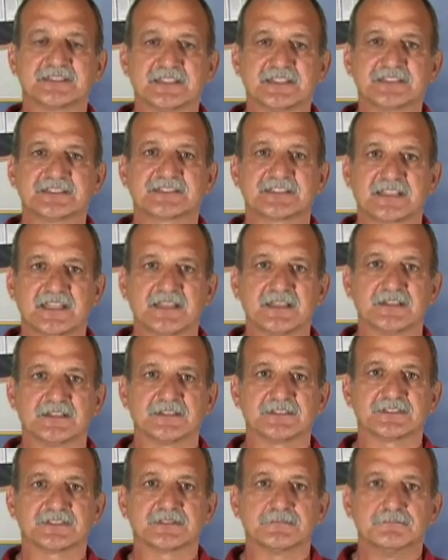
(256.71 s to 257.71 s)
The
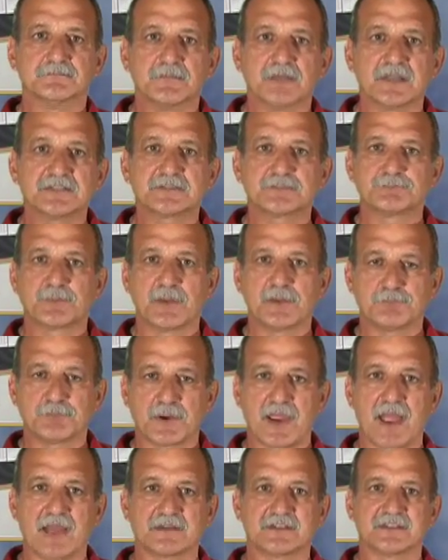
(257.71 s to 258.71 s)
skills must be
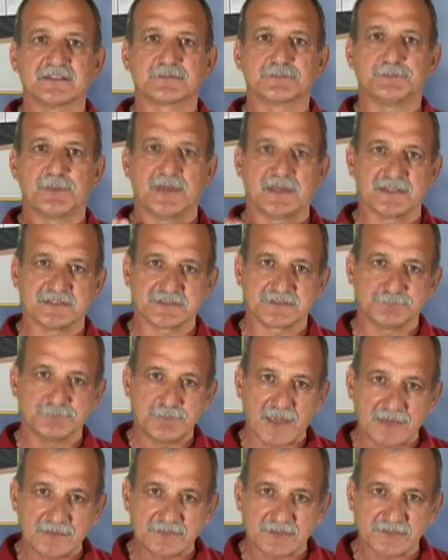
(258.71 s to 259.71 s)
practiced because
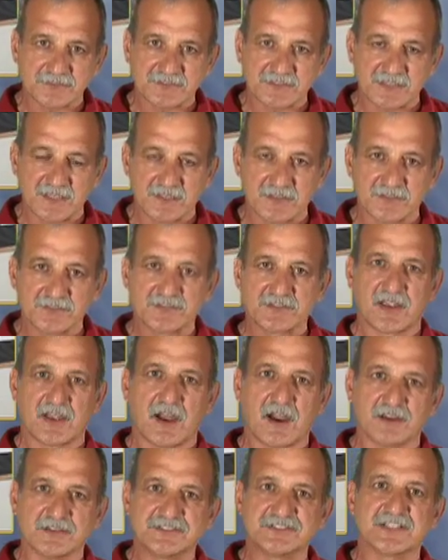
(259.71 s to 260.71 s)
mental skills
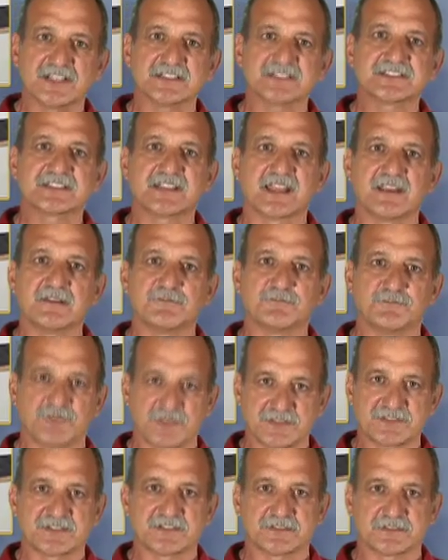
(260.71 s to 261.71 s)
are just like
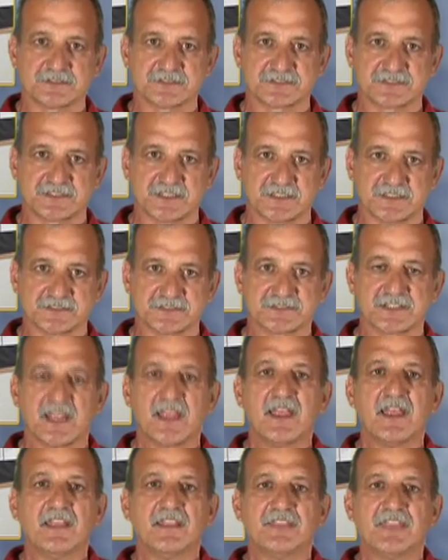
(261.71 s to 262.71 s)
physical skills.
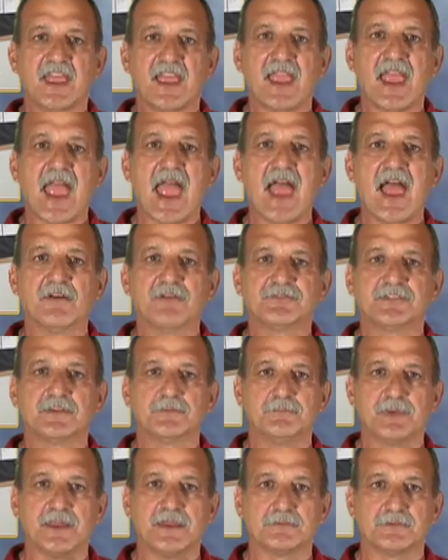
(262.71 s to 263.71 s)
They have to
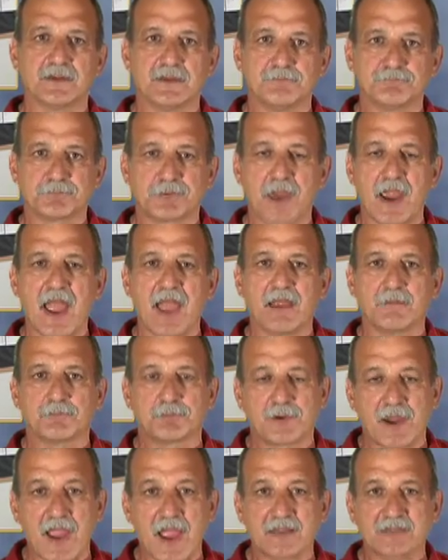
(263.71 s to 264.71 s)
be
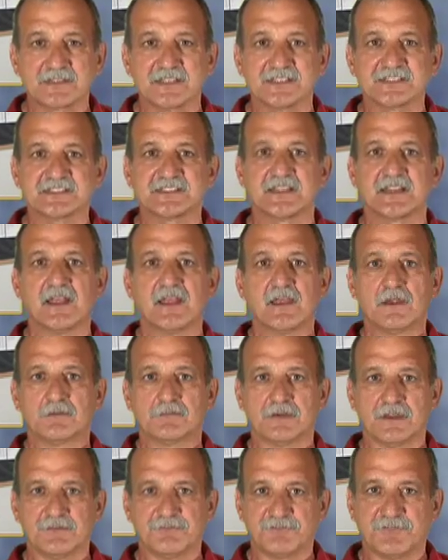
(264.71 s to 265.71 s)
practiced,
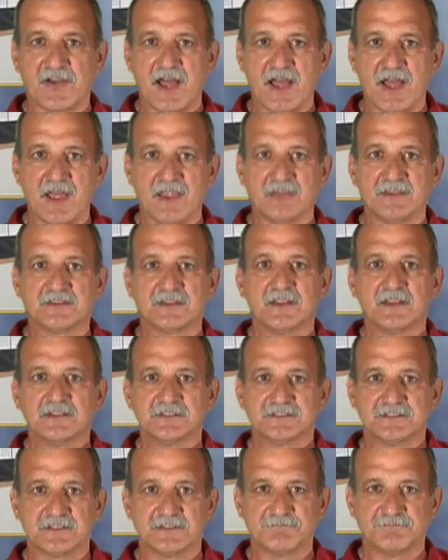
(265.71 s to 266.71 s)
refined,
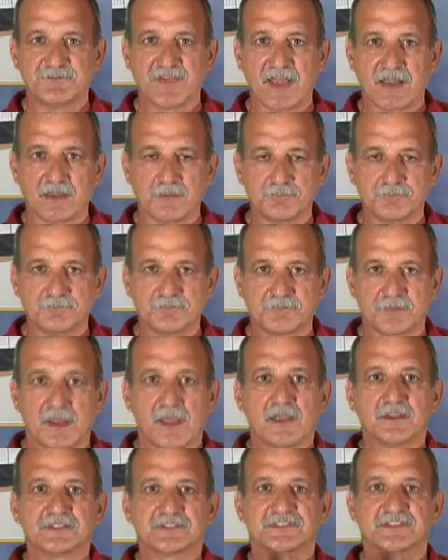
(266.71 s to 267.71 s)
developed
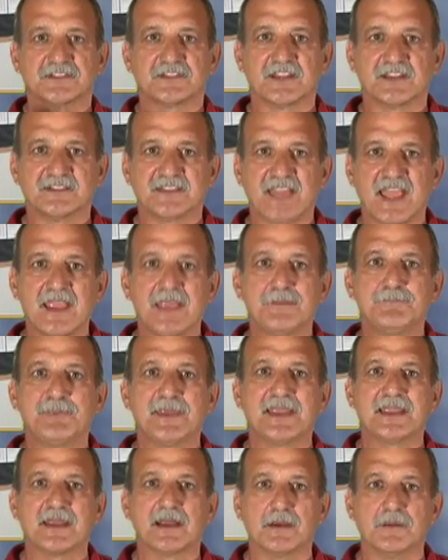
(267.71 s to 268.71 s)
so that they
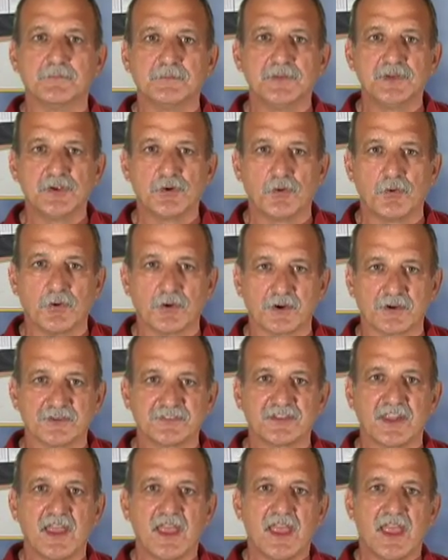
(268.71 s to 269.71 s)
become
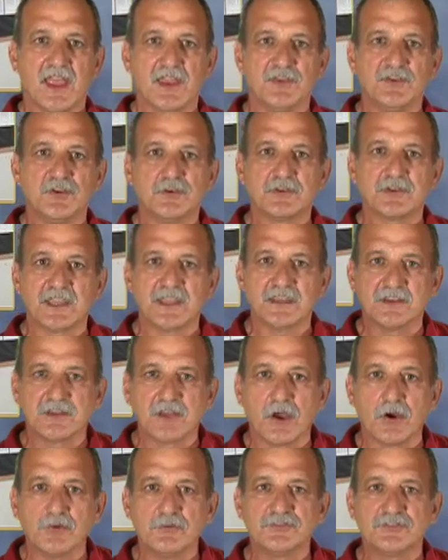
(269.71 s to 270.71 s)
yours and you can
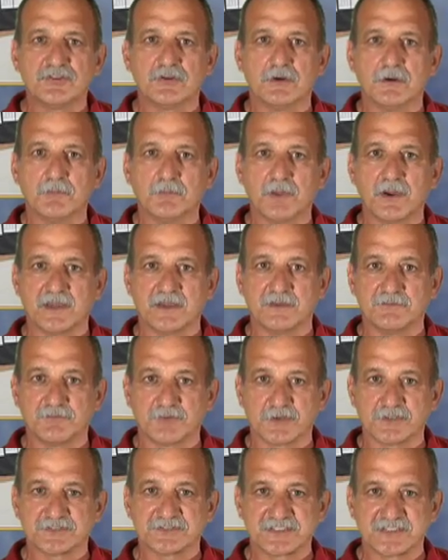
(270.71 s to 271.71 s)
go to them when
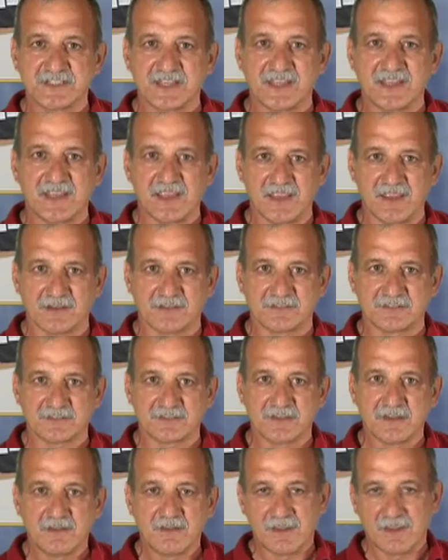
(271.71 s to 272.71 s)
adversity hits.
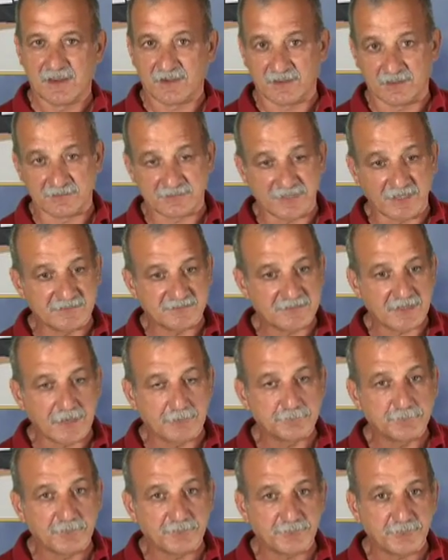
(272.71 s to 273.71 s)
And as I
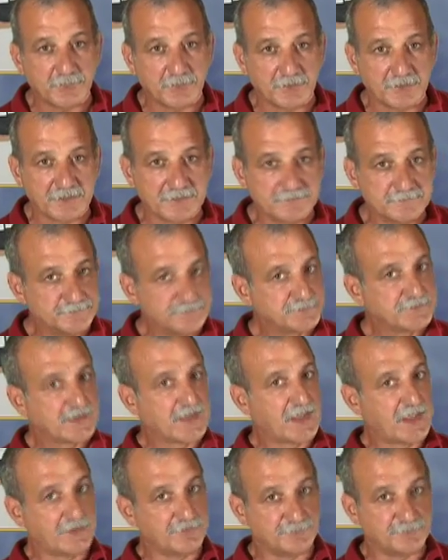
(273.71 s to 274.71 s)
said before,
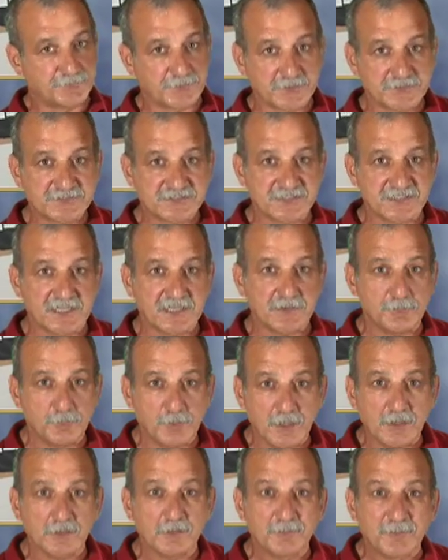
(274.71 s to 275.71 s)
adversity
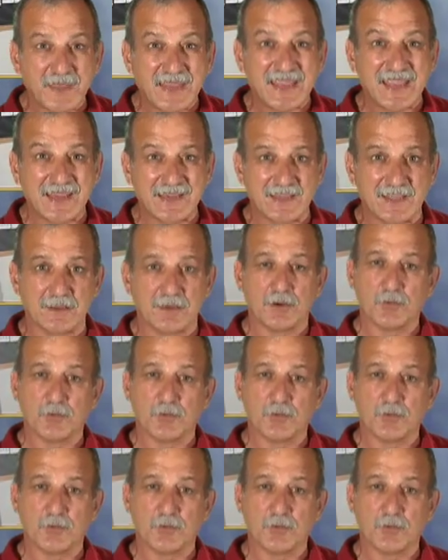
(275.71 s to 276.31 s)
will be hitting.